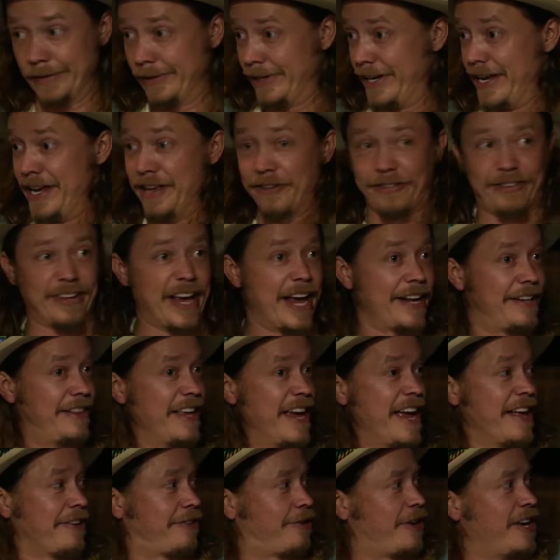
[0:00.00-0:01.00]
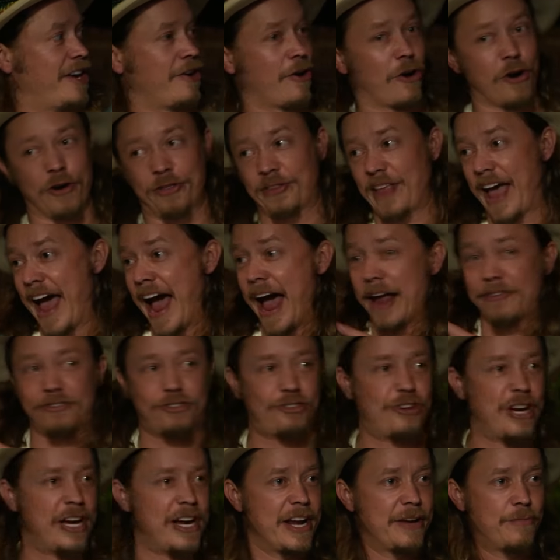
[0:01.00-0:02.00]
he said this, he heard that,
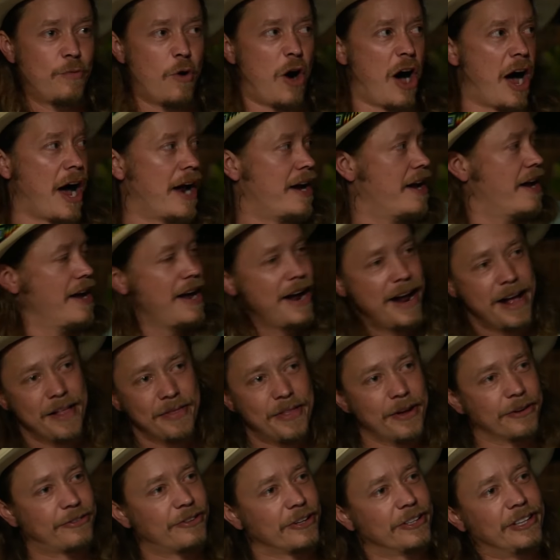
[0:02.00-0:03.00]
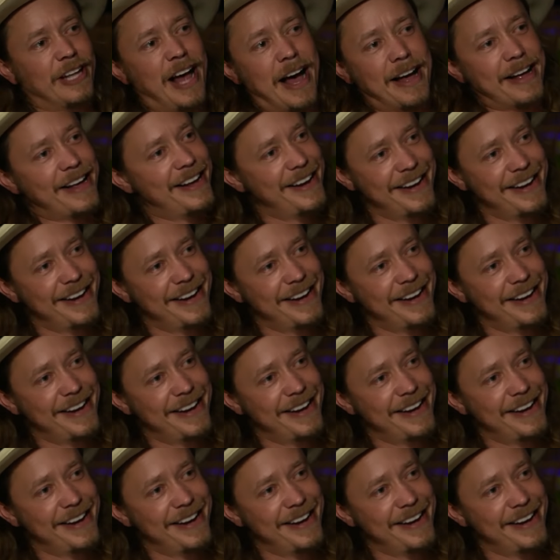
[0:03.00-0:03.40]
she did what? There's a lot.